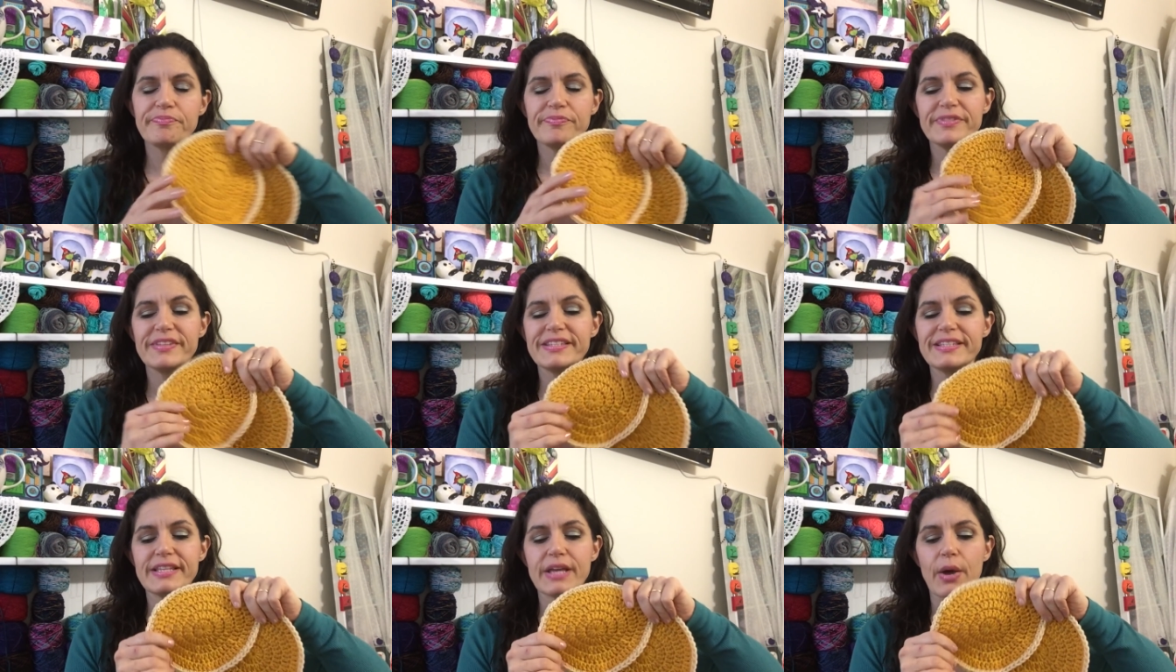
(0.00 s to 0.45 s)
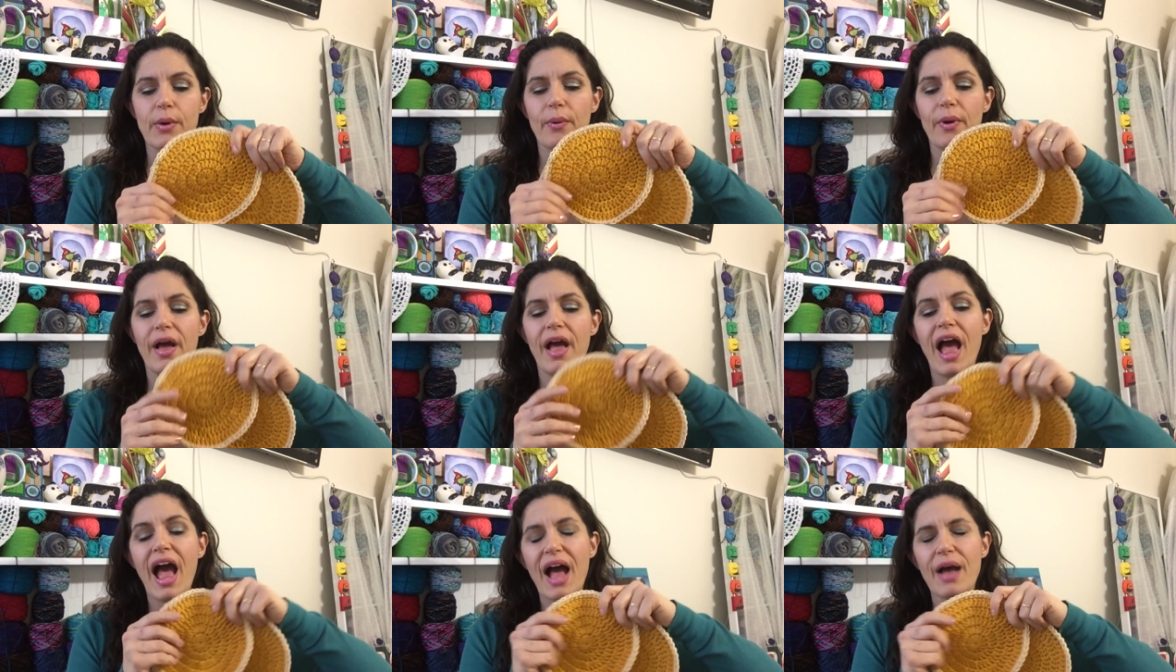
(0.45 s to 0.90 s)

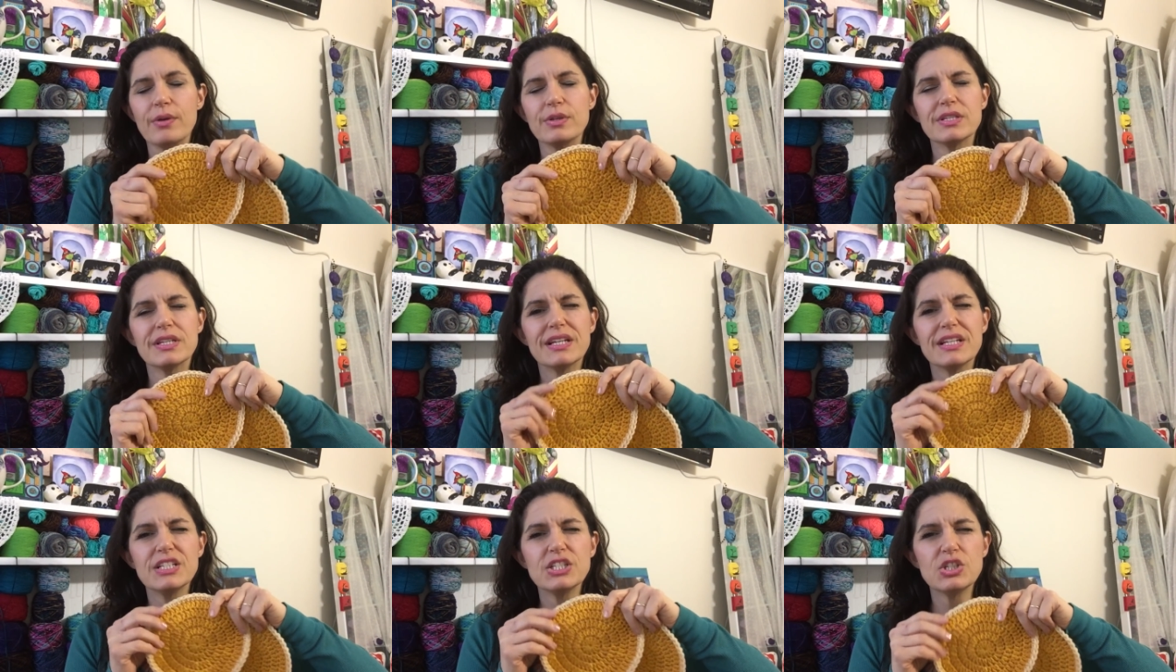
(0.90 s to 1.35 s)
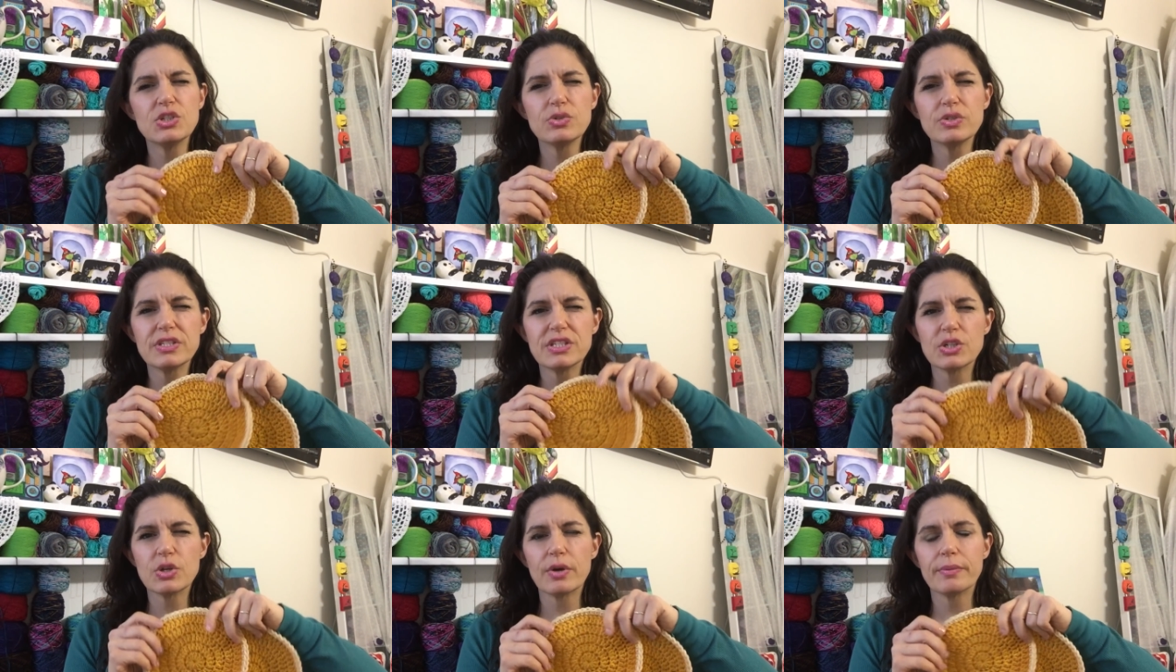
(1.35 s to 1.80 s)
So I was going to do
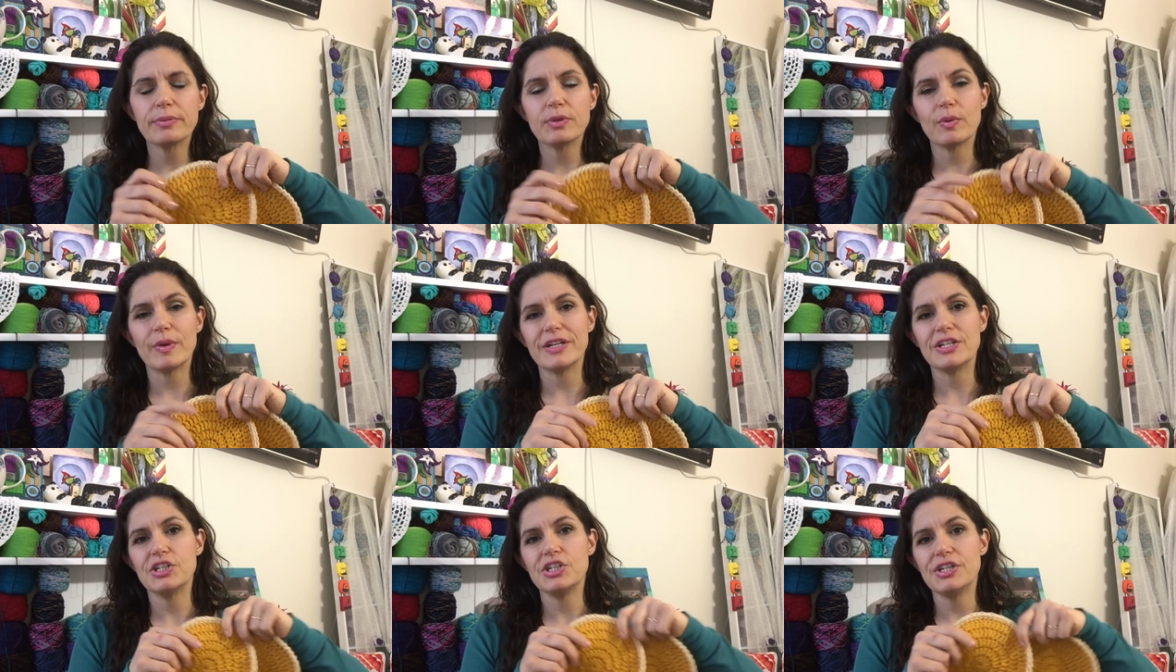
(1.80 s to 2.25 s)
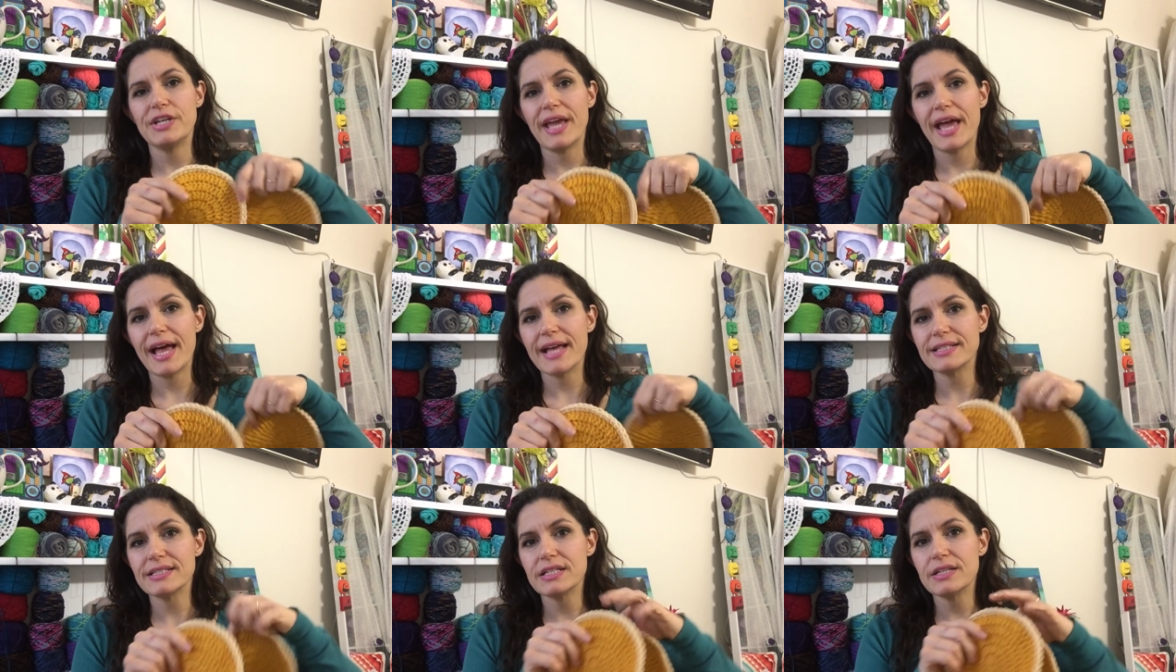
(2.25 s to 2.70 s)
syrup the way she
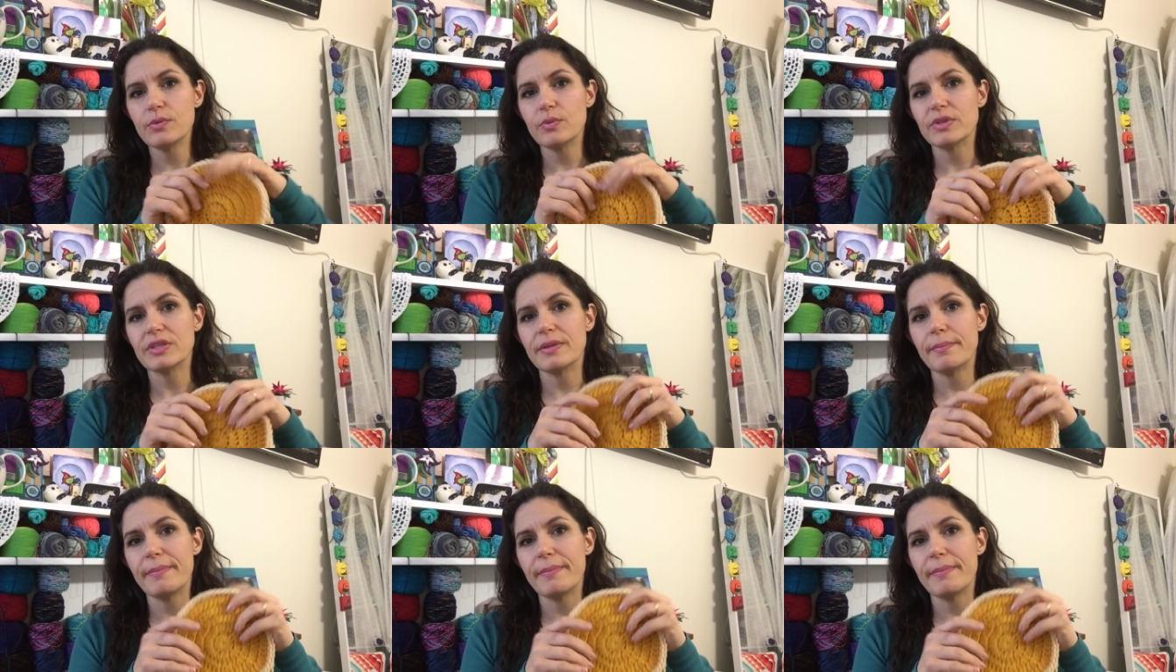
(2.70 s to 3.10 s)
has it with the